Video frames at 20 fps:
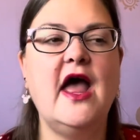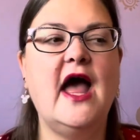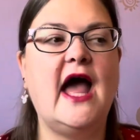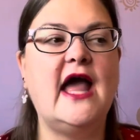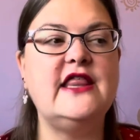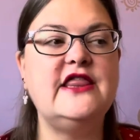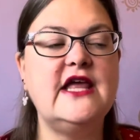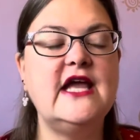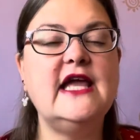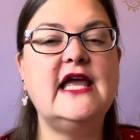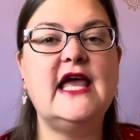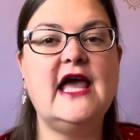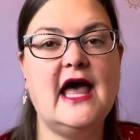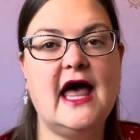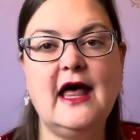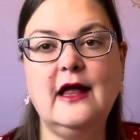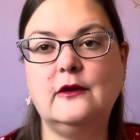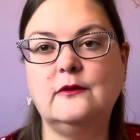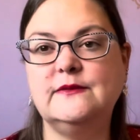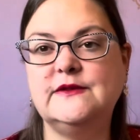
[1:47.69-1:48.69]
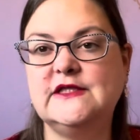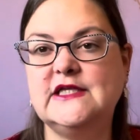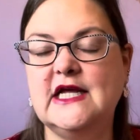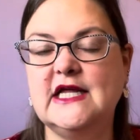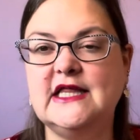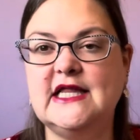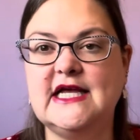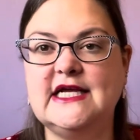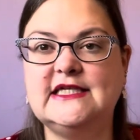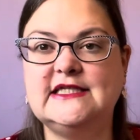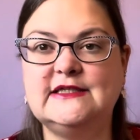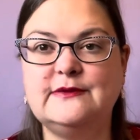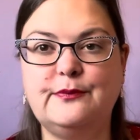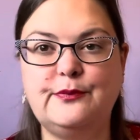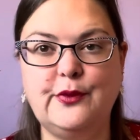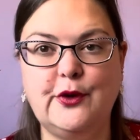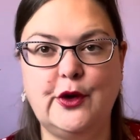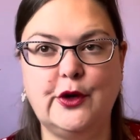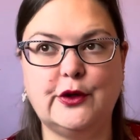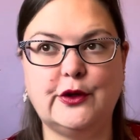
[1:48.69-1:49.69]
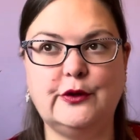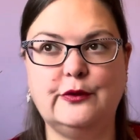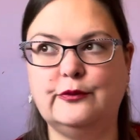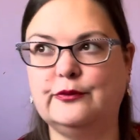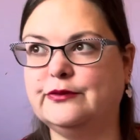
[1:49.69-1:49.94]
I think it helps that this book